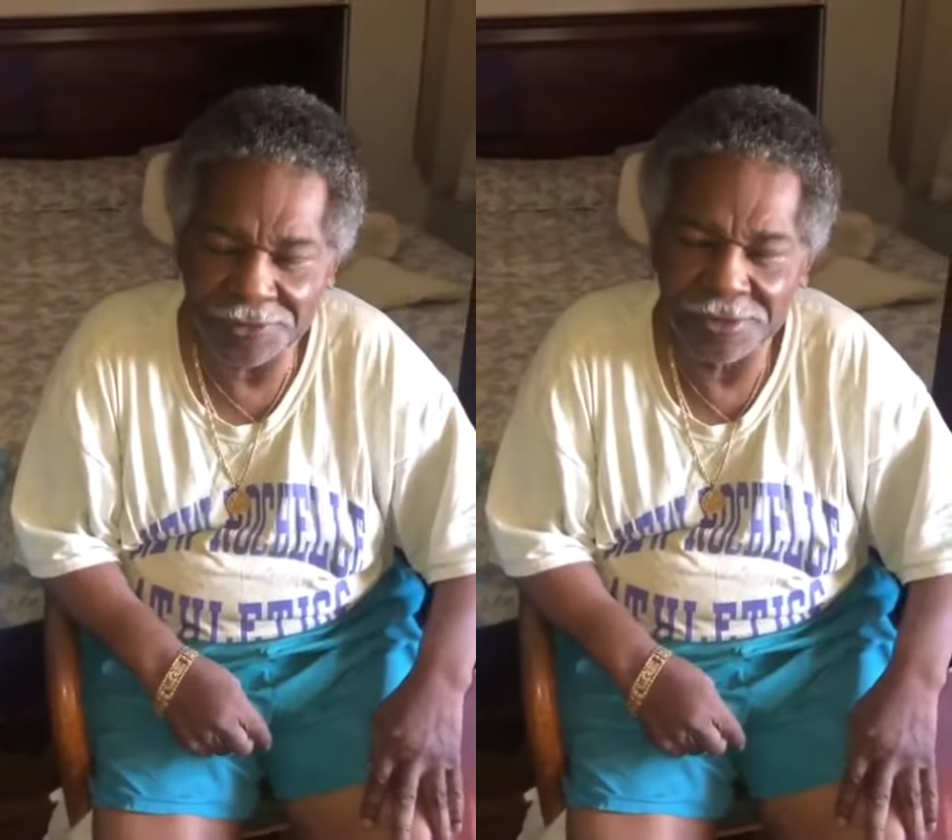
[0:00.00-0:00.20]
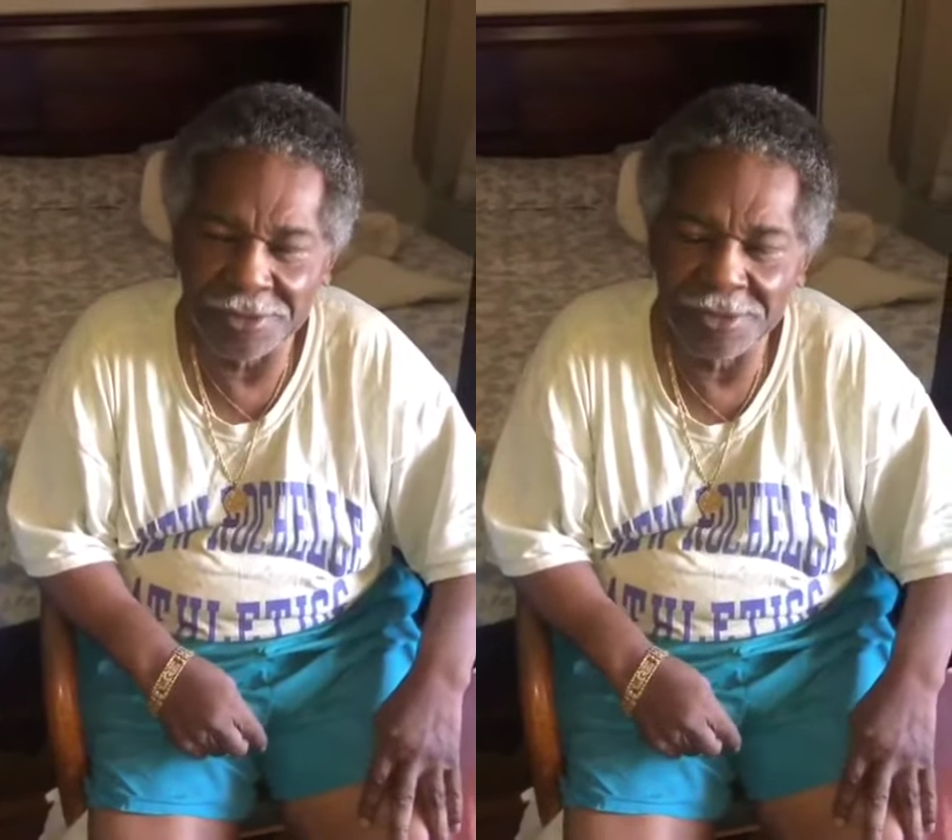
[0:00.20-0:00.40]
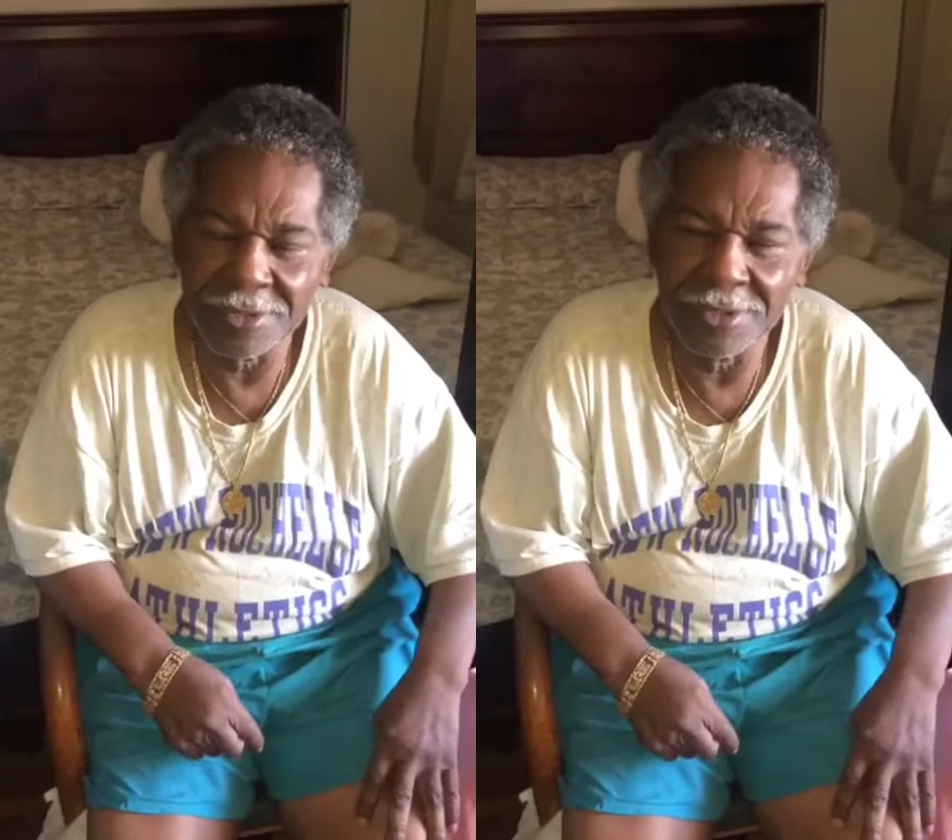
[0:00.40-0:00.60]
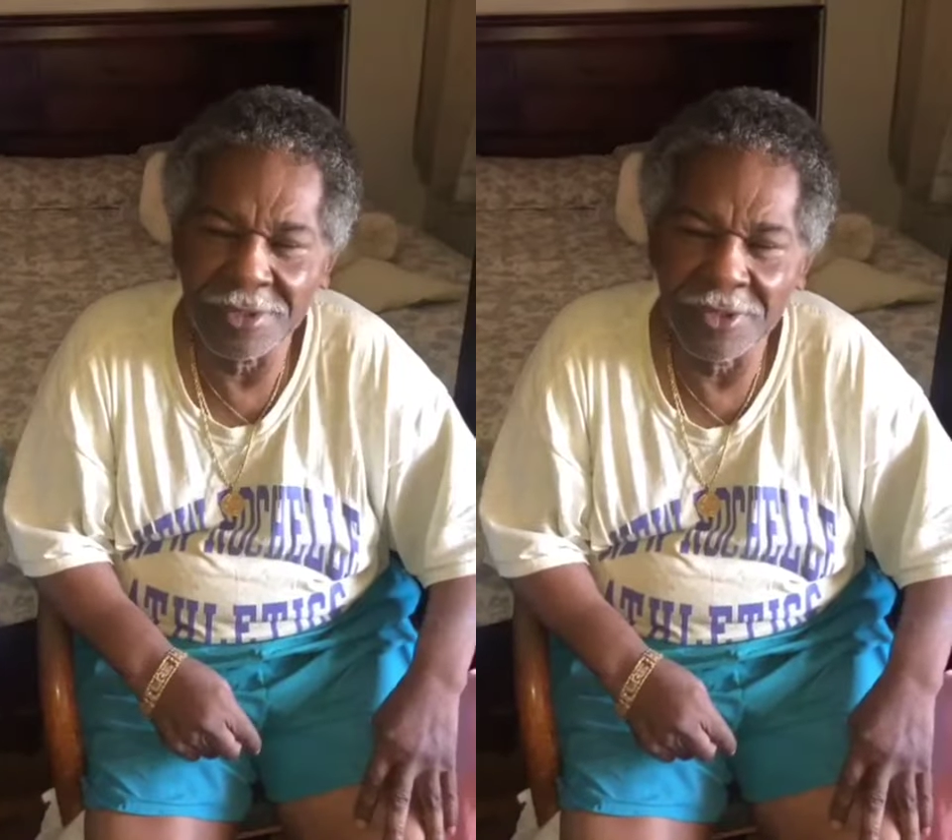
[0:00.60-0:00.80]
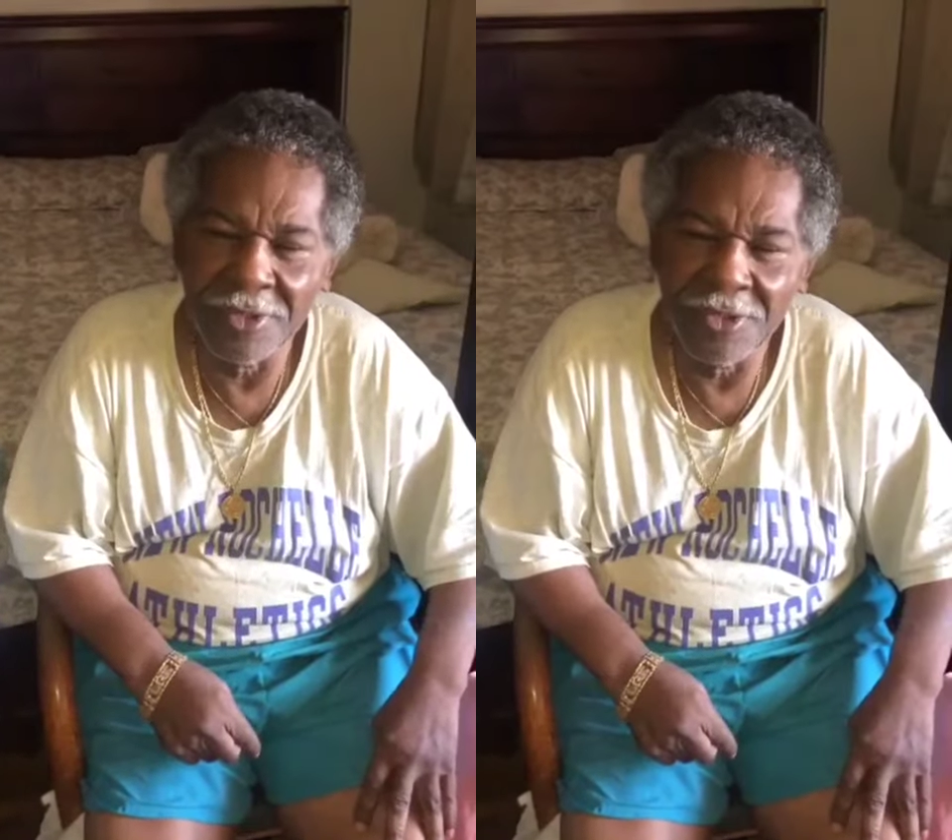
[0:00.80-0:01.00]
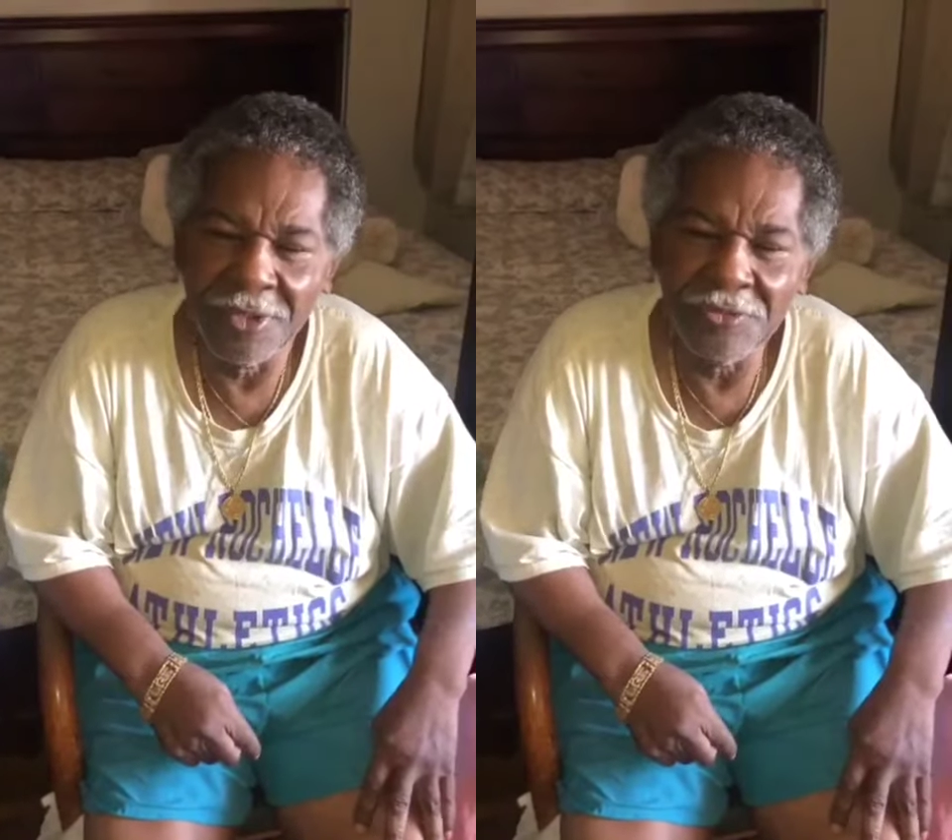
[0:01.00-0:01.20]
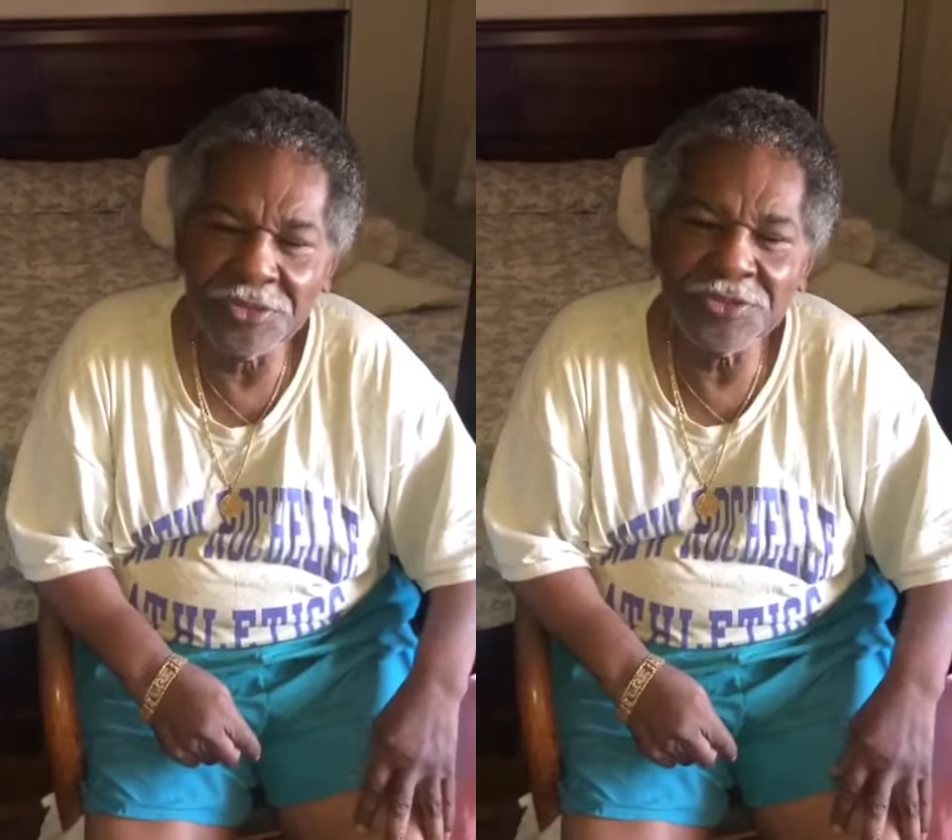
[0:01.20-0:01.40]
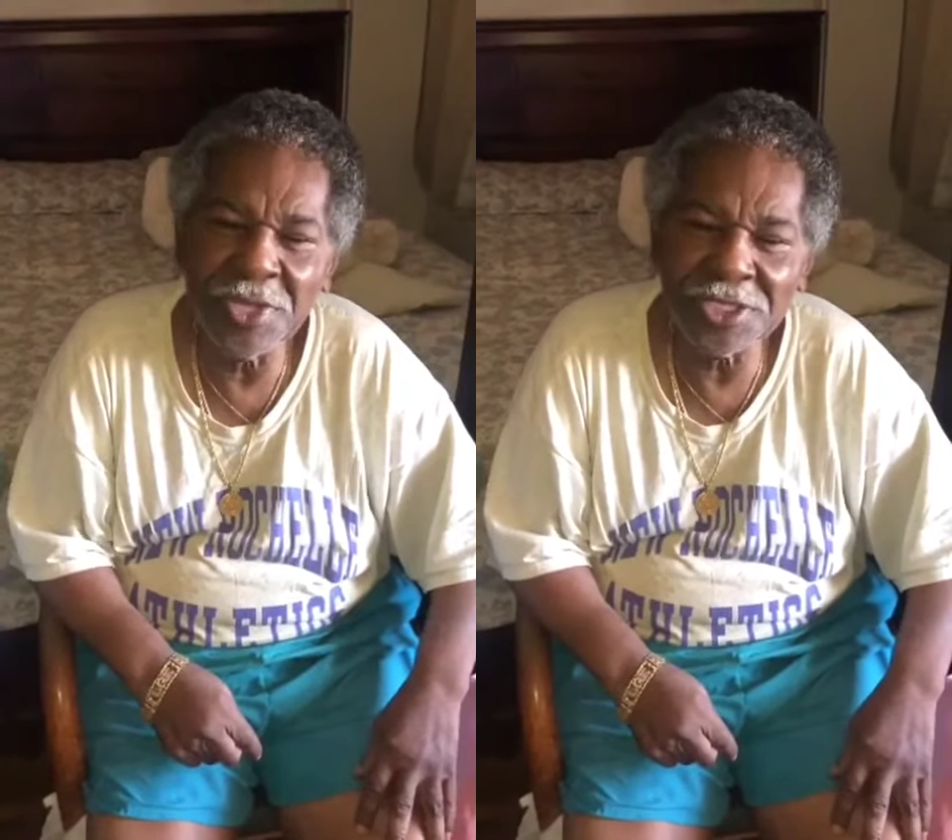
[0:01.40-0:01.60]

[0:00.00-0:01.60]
which way